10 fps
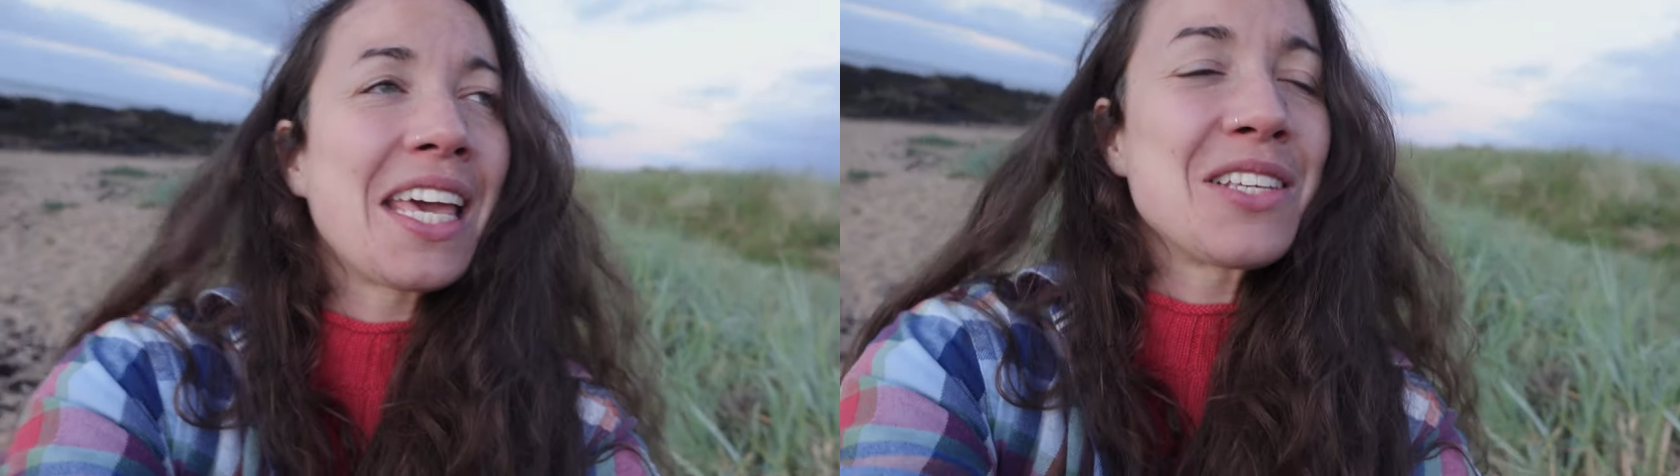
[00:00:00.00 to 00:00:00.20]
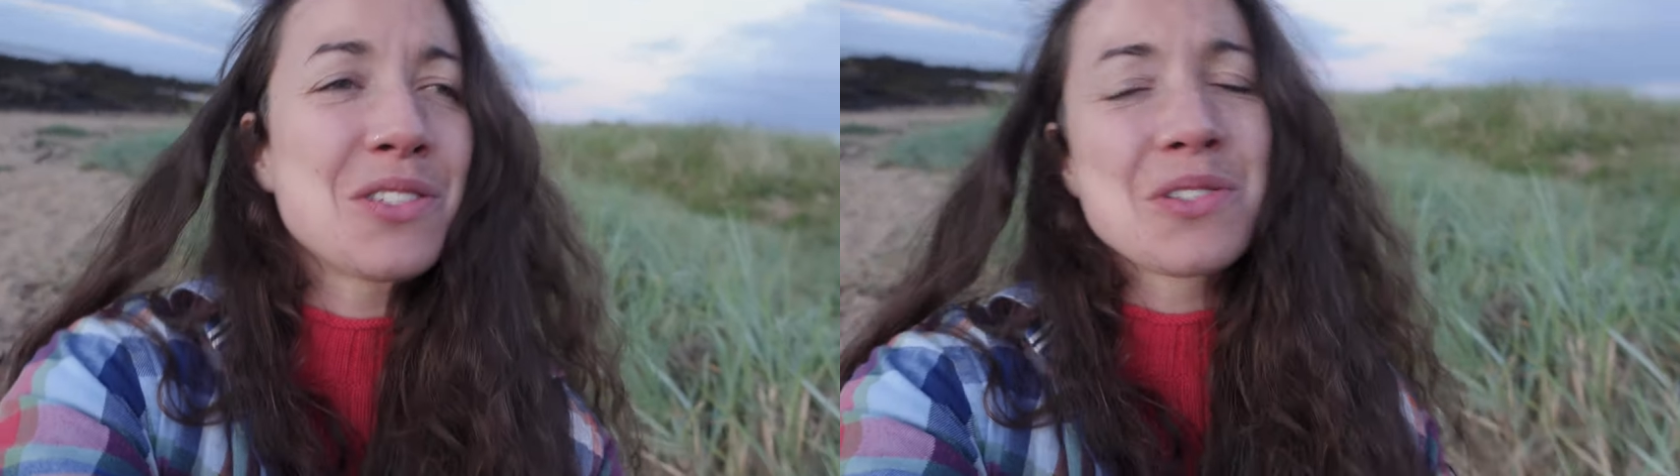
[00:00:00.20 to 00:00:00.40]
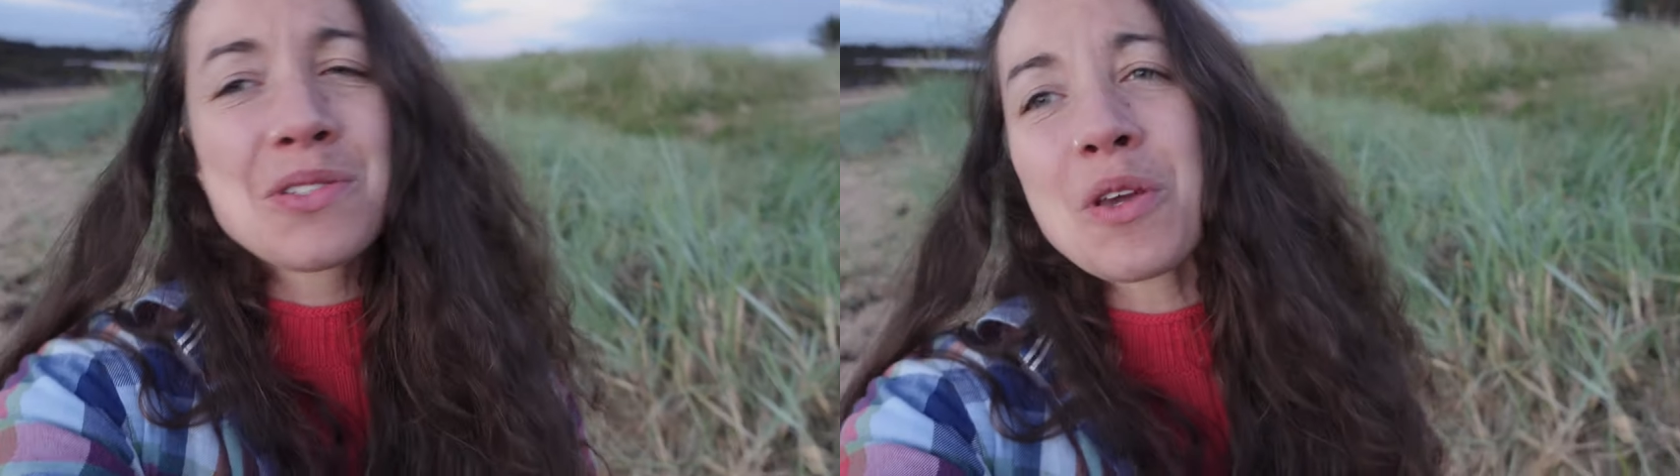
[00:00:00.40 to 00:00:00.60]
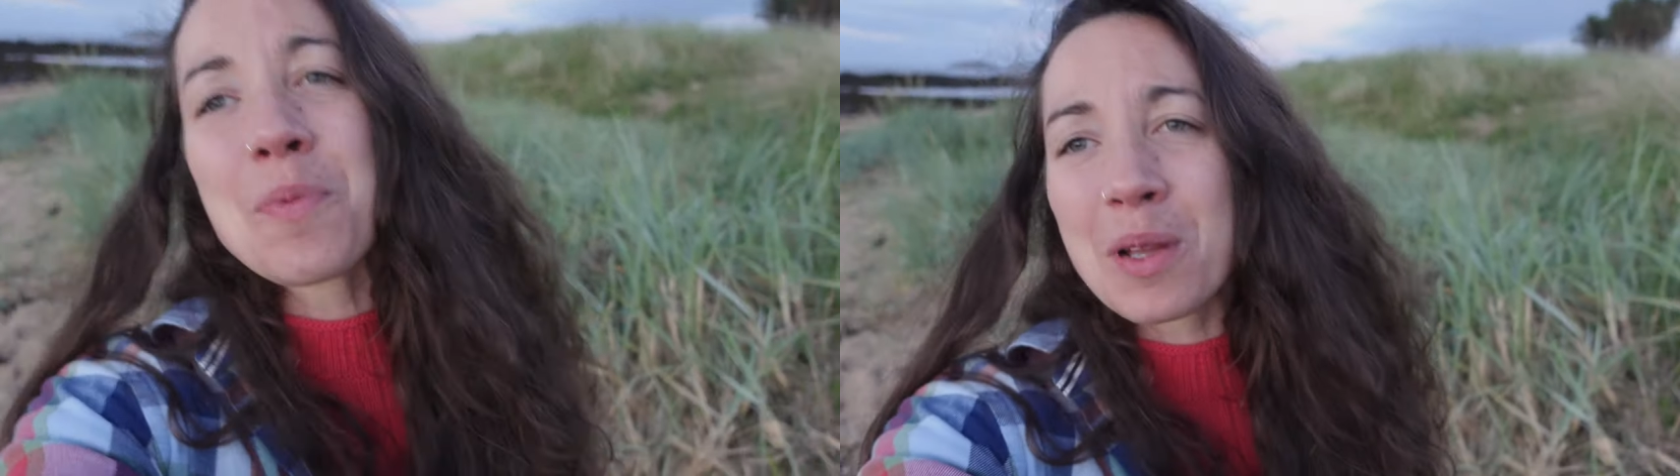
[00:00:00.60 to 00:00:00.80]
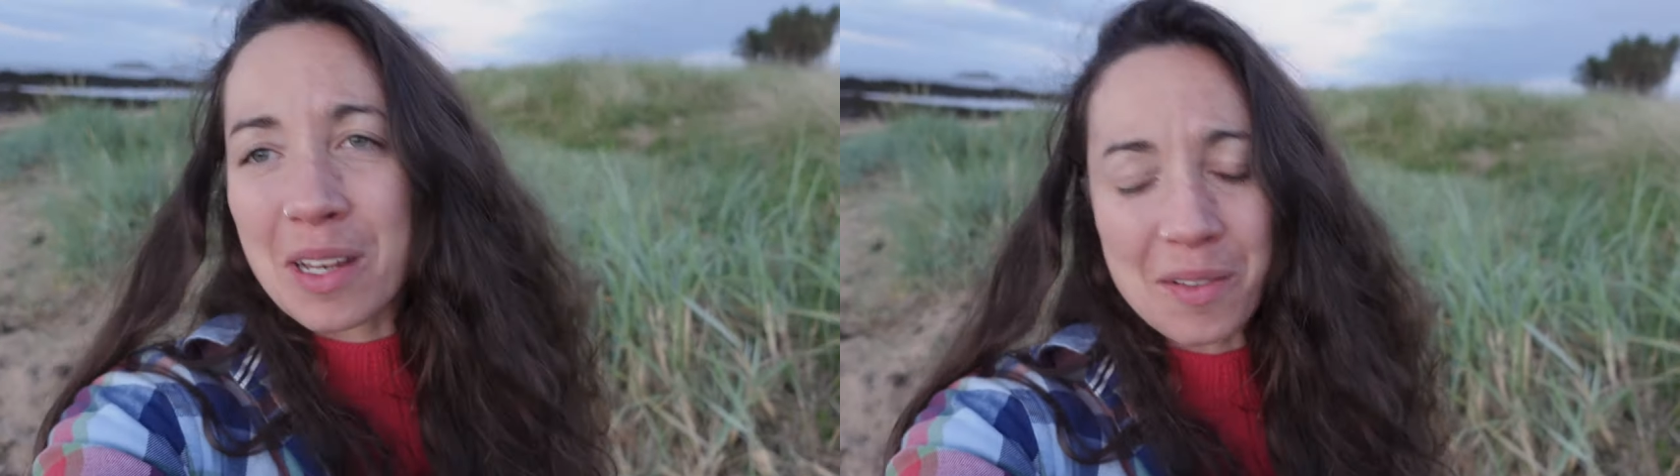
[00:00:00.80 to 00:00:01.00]
is
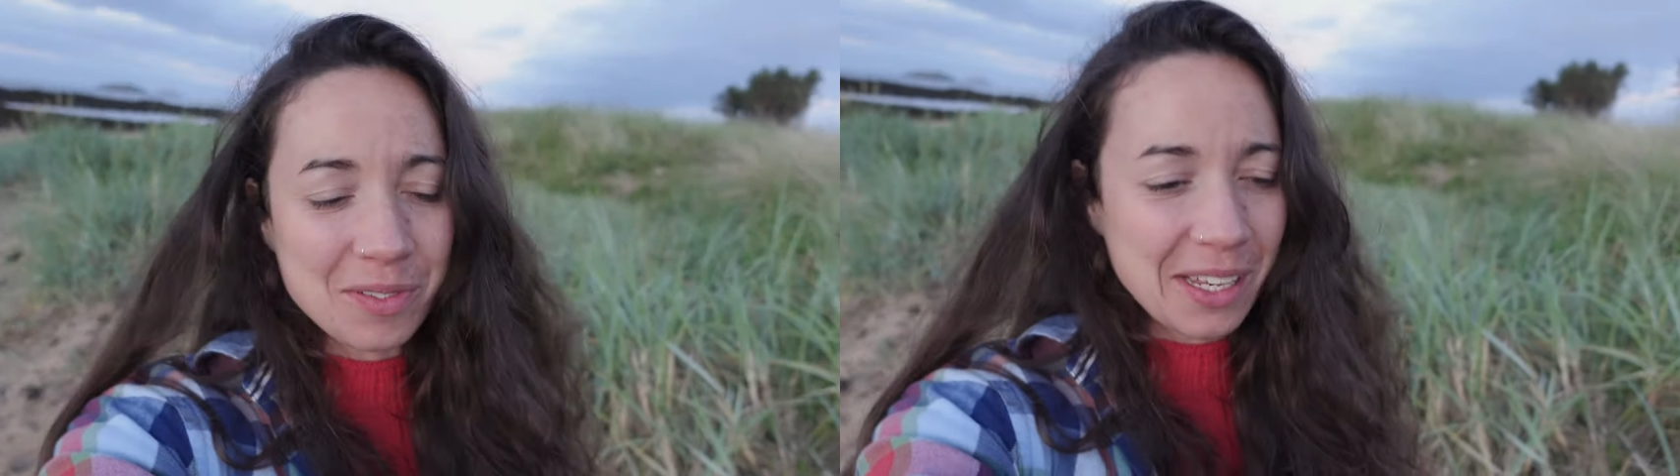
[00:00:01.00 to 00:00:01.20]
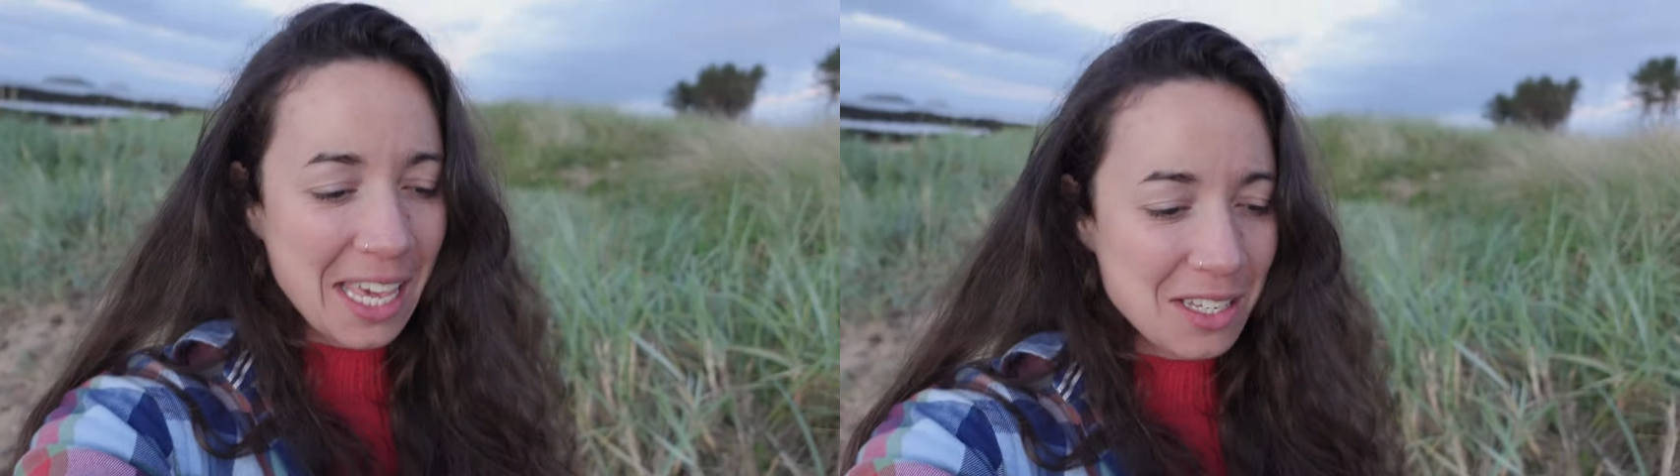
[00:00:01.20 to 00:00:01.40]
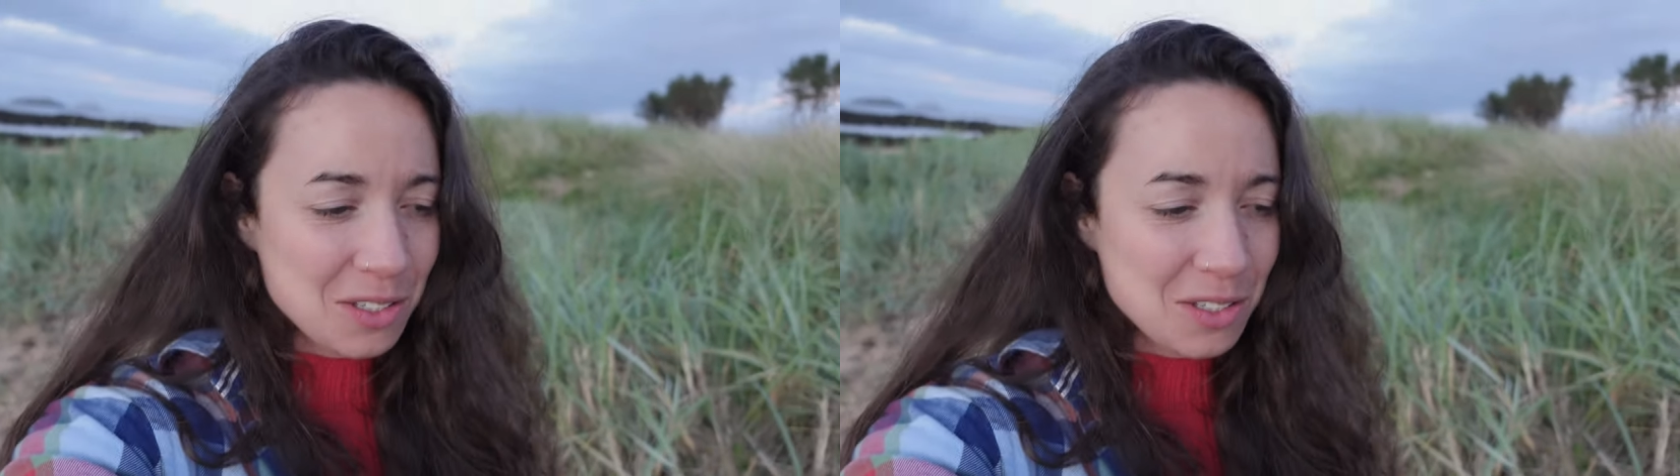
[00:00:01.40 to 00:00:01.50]
super lovely,